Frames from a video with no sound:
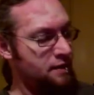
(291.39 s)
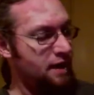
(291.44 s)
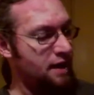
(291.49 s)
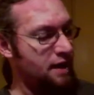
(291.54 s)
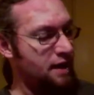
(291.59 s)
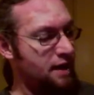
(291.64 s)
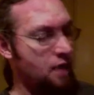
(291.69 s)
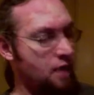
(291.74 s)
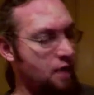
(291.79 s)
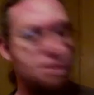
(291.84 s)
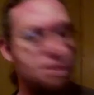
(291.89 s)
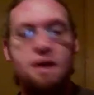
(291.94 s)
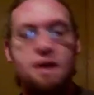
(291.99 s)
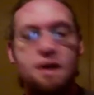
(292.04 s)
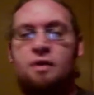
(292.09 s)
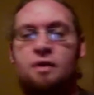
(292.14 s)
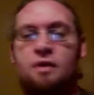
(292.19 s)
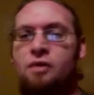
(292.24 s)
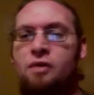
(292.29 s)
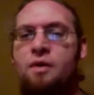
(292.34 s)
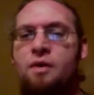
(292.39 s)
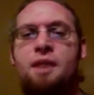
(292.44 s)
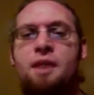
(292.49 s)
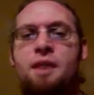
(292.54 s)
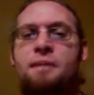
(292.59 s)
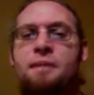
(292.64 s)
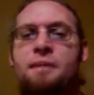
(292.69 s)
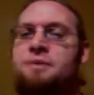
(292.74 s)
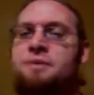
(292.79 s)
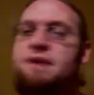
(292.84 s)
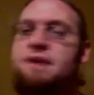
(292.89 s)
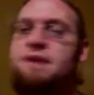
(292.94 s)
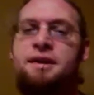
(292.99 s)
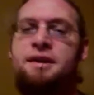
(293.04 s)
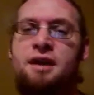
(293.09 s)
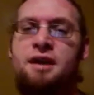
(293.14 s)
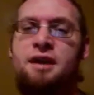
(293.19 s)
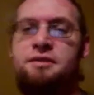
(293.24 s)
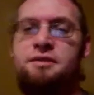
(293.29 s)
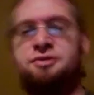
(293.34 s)
Now, growing up, I was not a
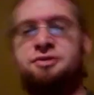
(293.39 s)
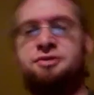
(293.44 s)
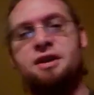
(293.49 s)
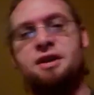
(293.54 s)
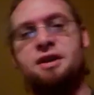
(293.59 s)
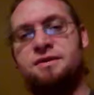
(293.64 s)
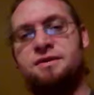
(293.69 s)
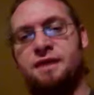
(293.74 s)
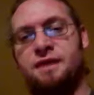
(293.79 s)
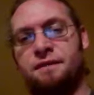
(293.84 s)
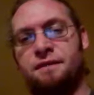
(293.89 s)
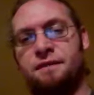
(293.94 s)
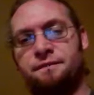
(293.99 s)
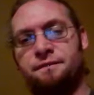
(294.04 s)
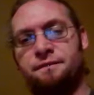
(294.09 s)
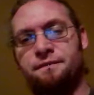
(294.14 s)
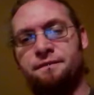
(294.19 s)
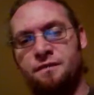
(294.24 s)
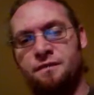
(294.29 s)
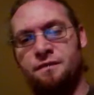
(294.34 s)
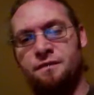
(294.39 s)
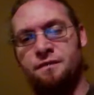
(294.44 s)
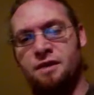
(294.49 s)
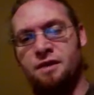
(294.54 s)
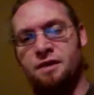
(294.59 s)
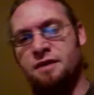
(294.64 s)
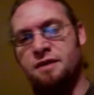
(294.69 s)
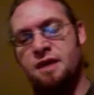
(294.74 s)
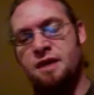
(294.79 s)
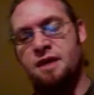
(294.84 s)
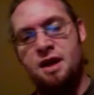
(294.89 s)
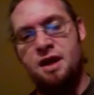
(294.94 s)
Doctor Strange fan, right?